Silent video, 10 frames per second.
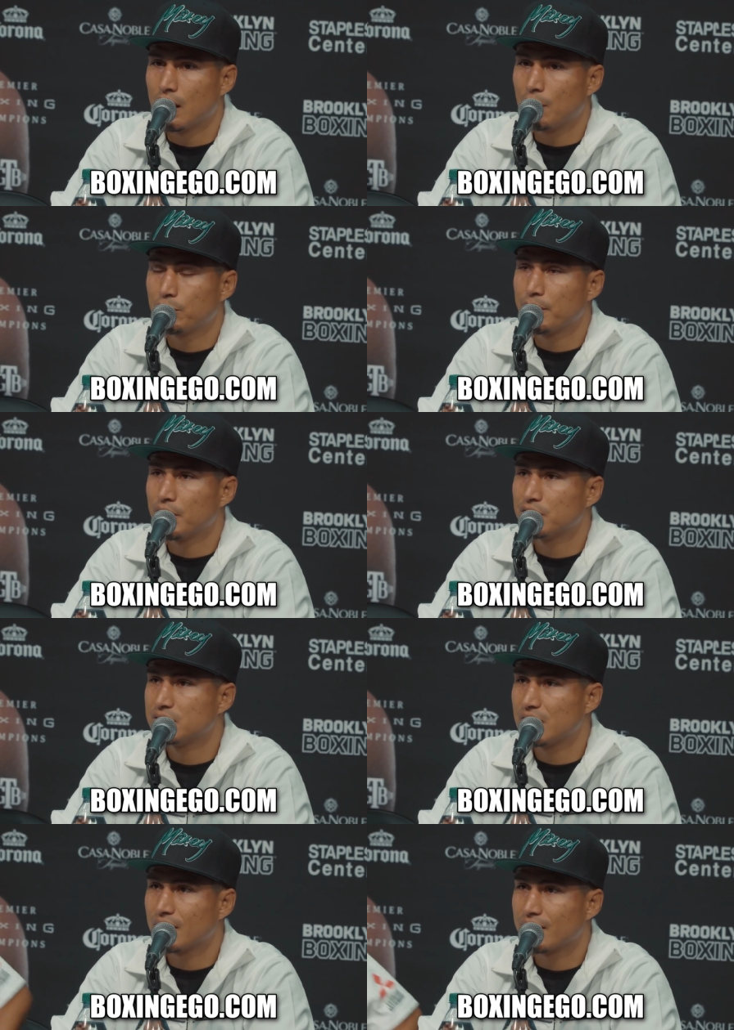I'm prepared
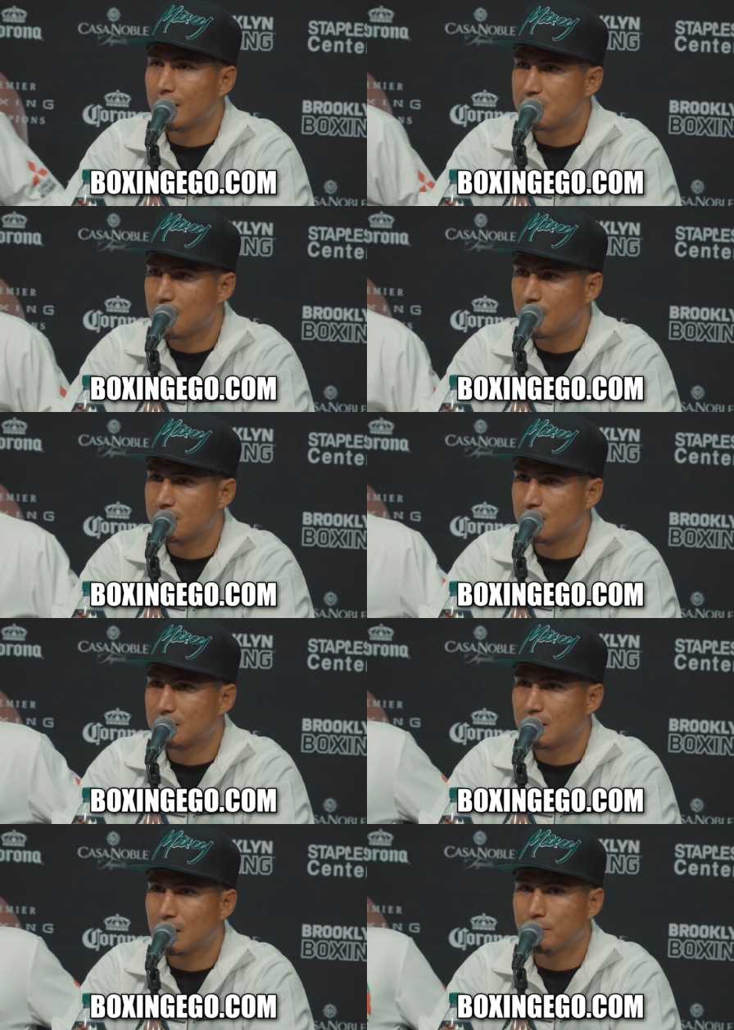to take on that challenge. Like I said,